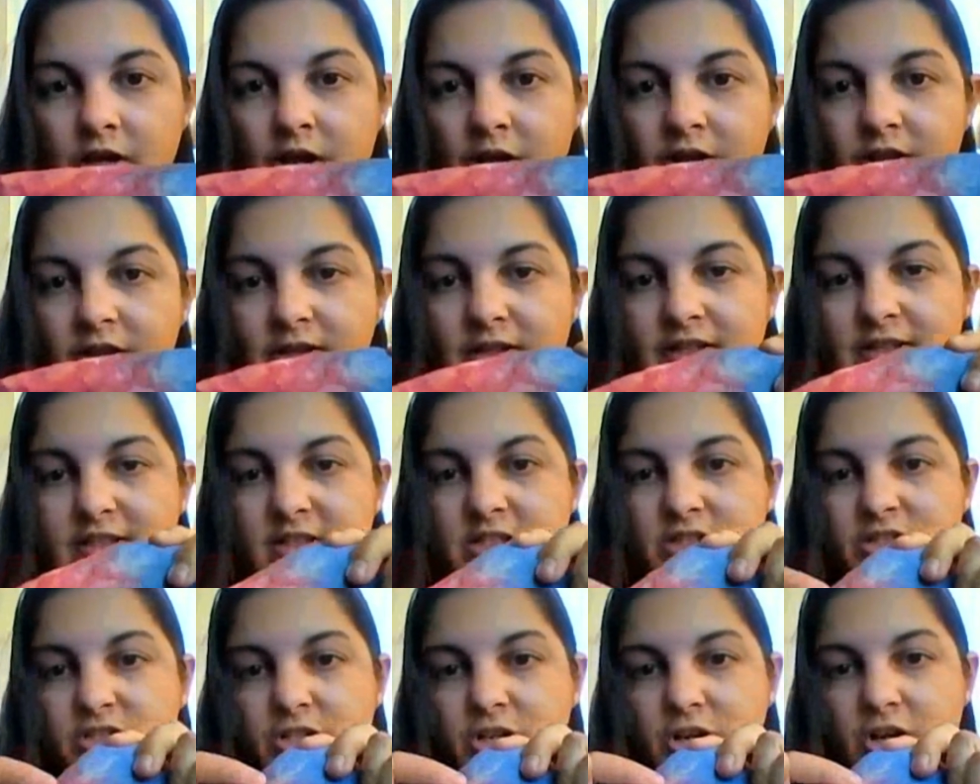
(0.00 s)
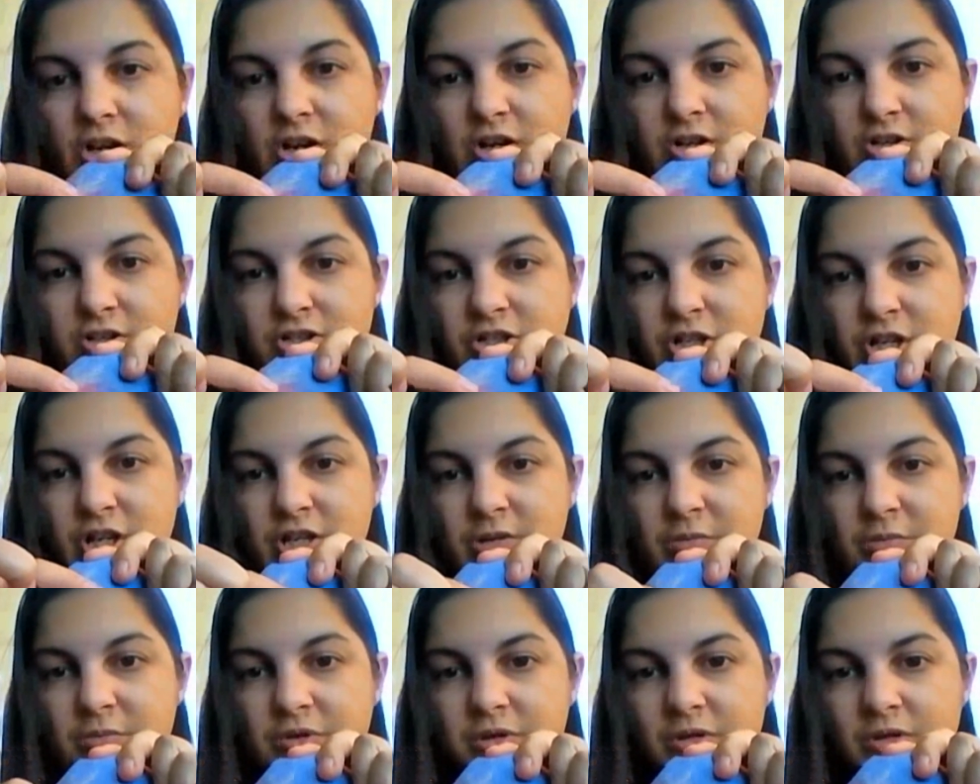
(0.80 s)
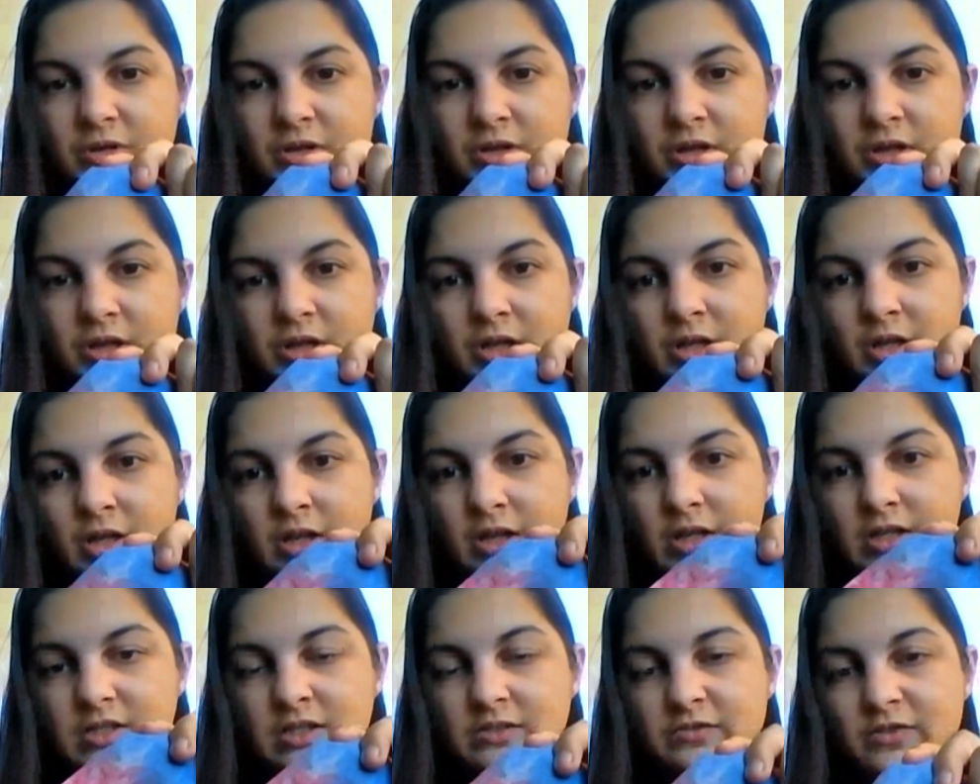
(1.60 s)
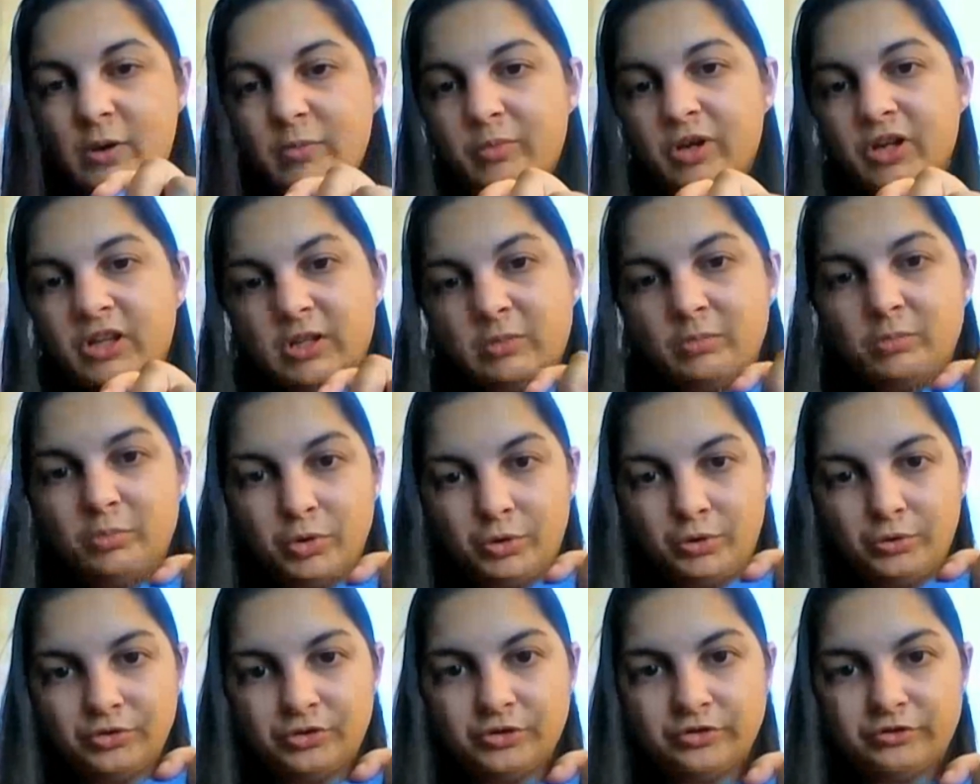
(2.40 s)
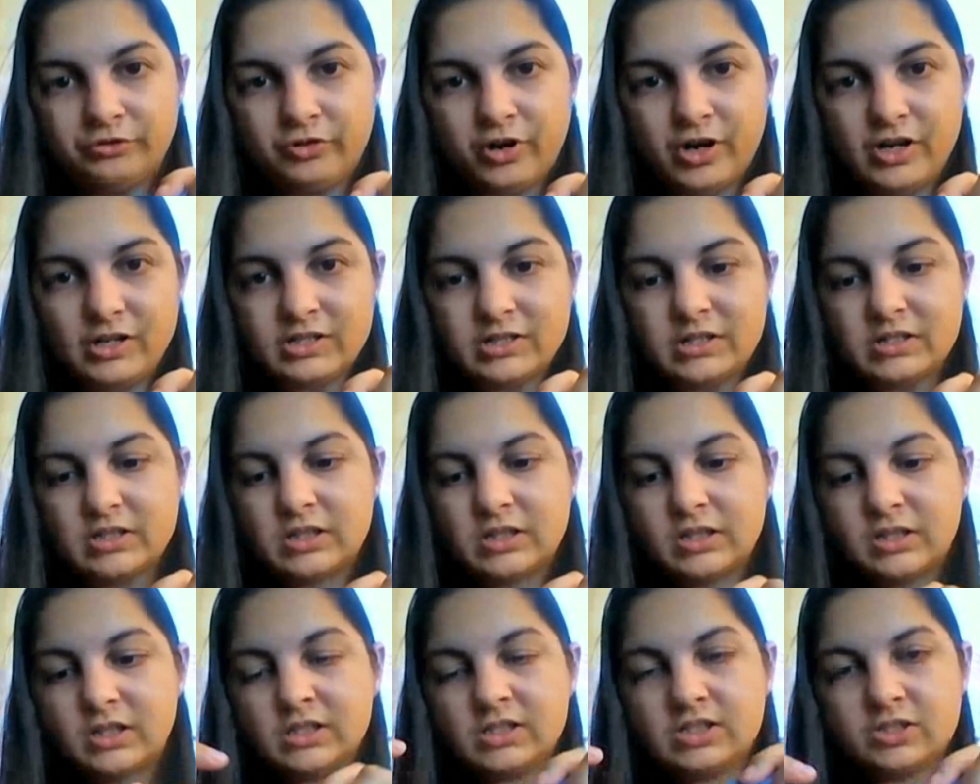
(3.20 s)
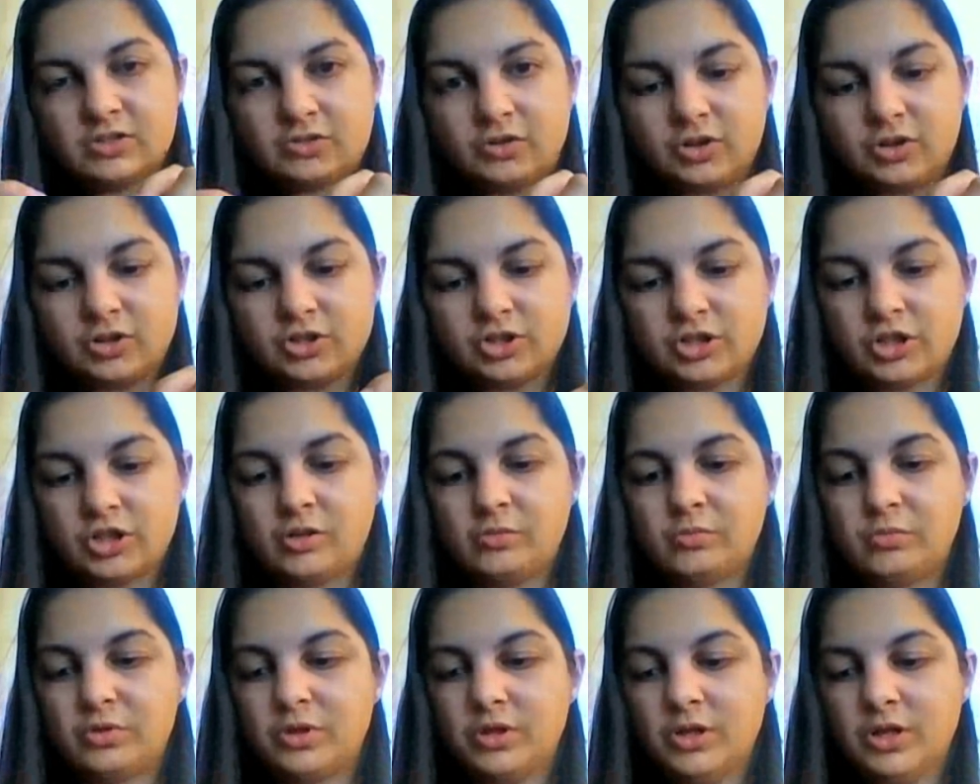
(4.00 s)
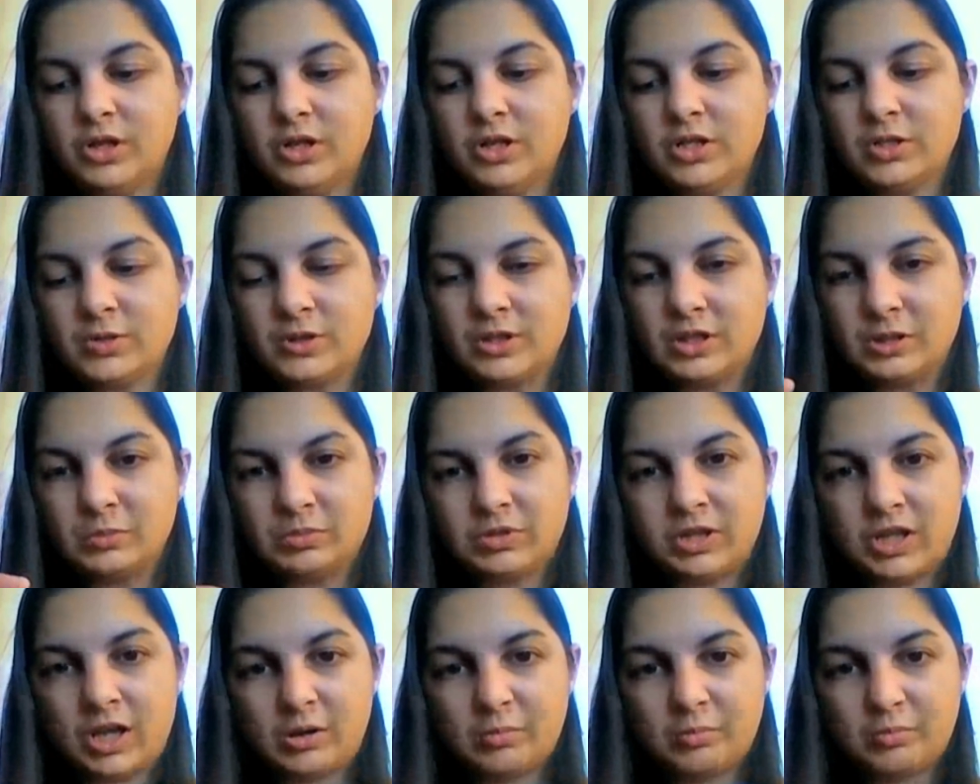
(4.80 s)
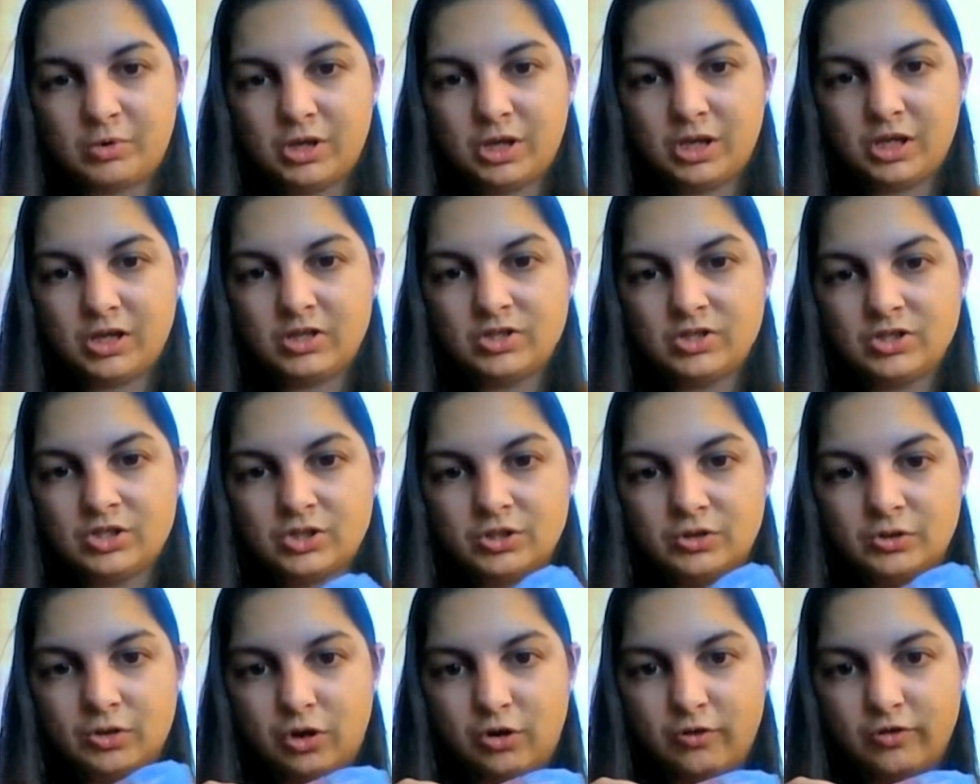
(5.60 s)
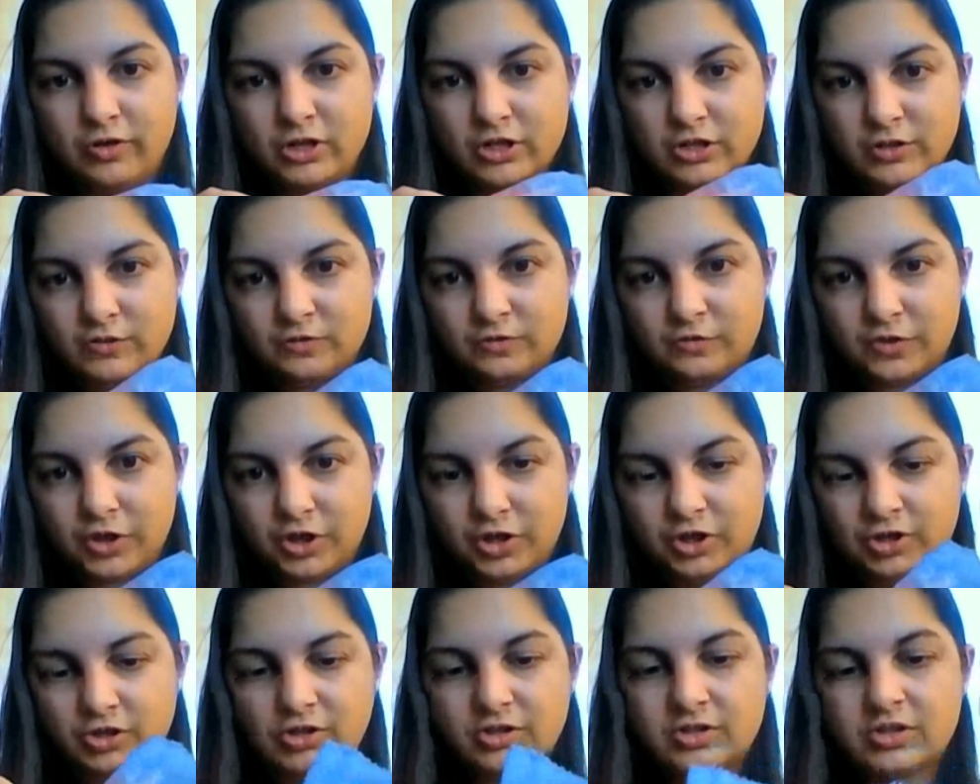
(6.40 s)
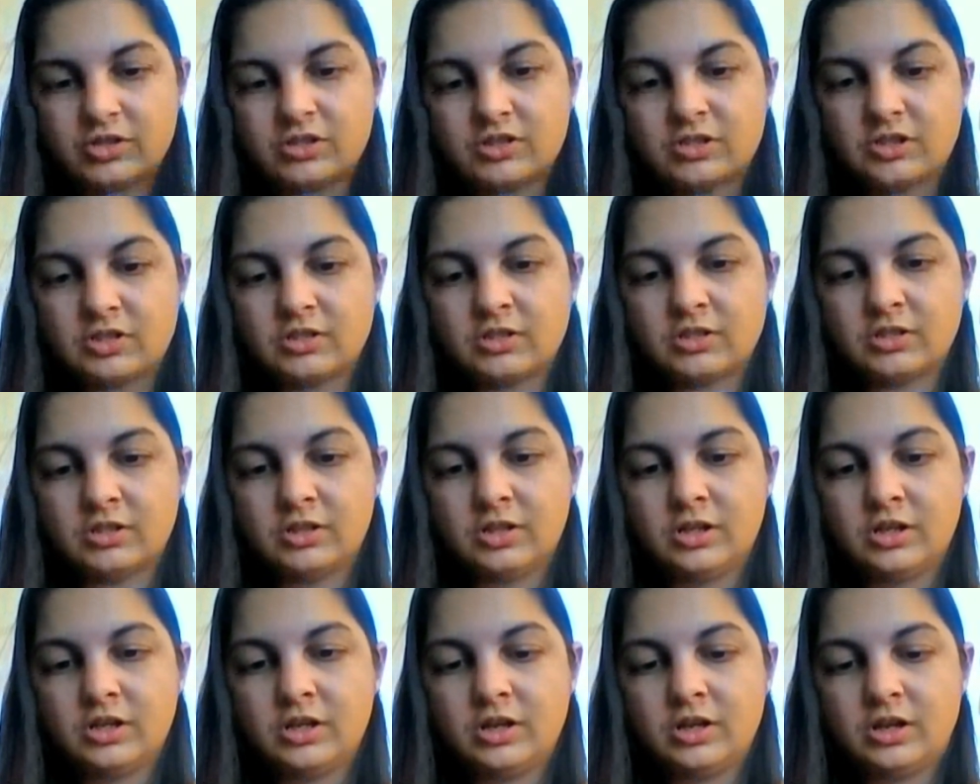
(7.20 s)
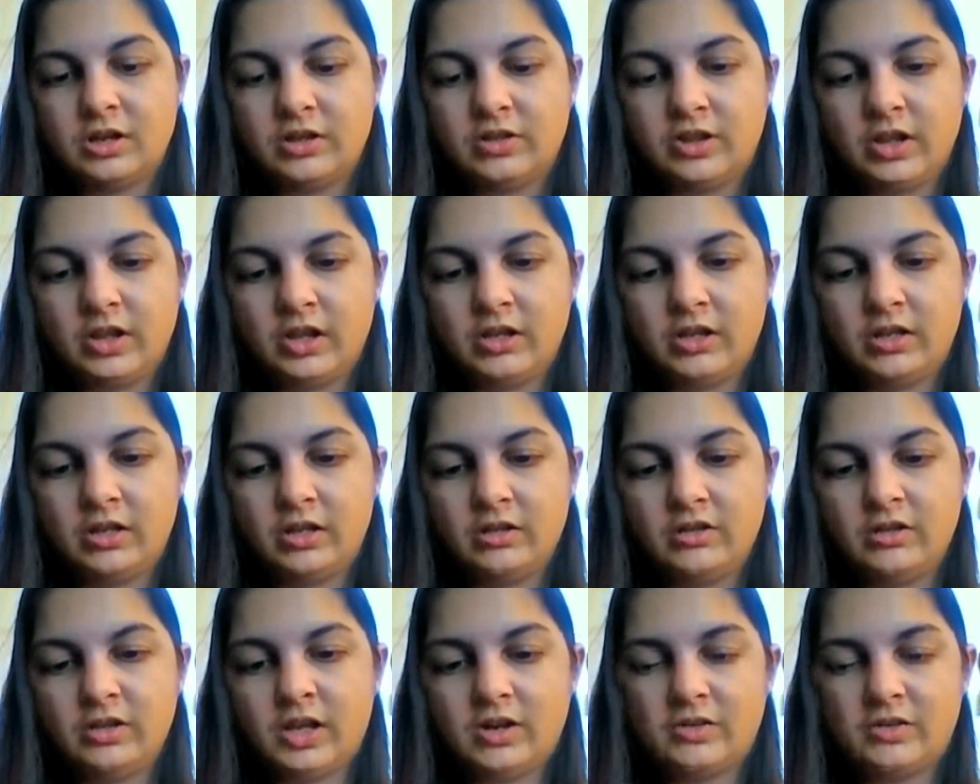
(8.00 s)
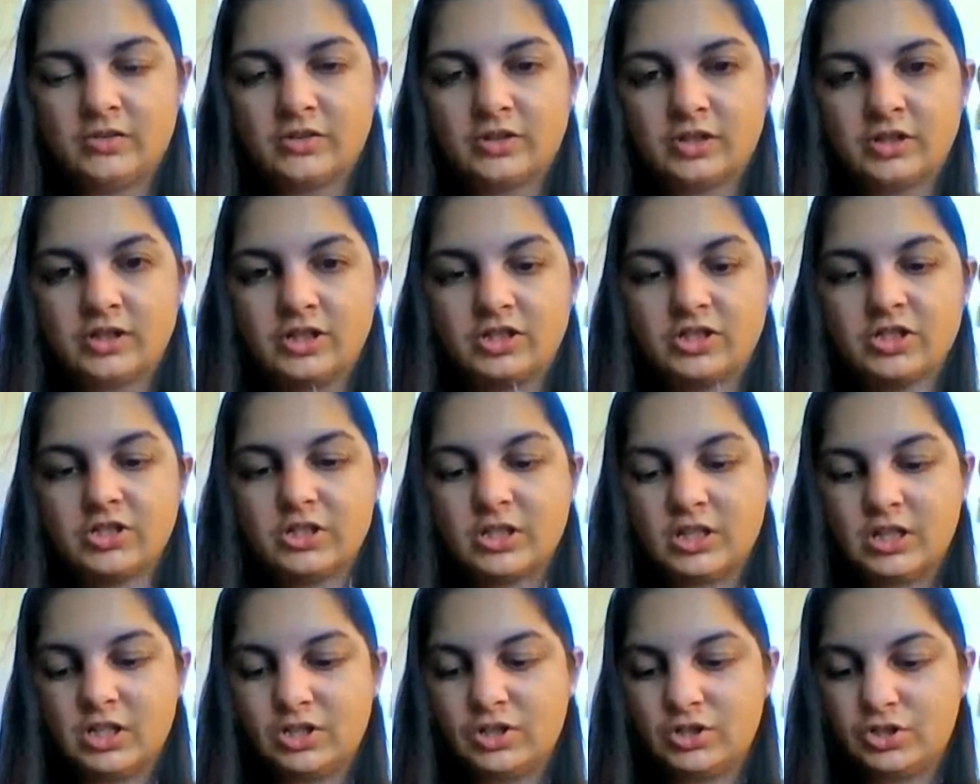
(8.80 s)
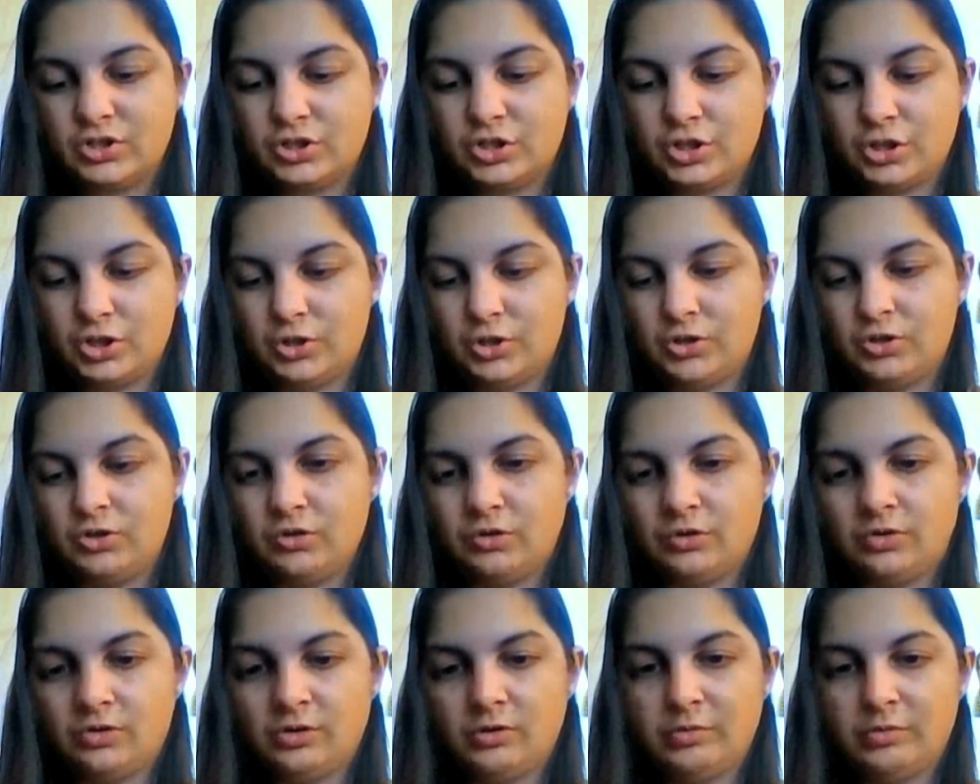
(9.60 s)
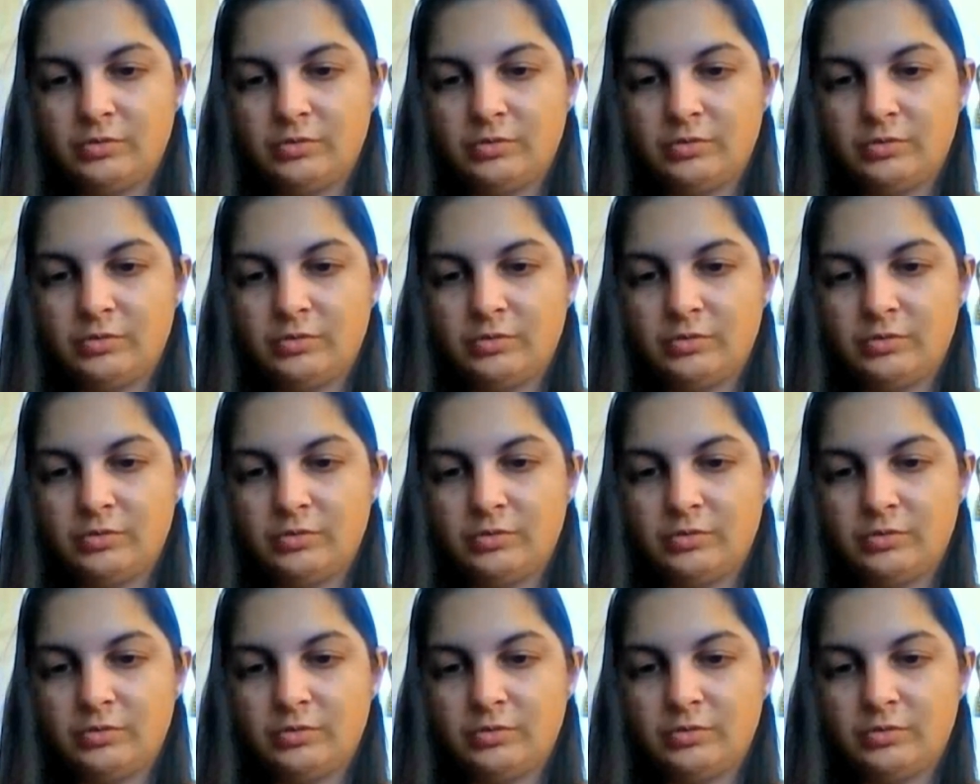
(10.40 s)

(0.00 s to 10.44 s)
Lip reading: and then I stitched a heart shape into the fabric and then pulled the thread so that it's scrunched up. So I dipped that bit into orange first, then the outside edges into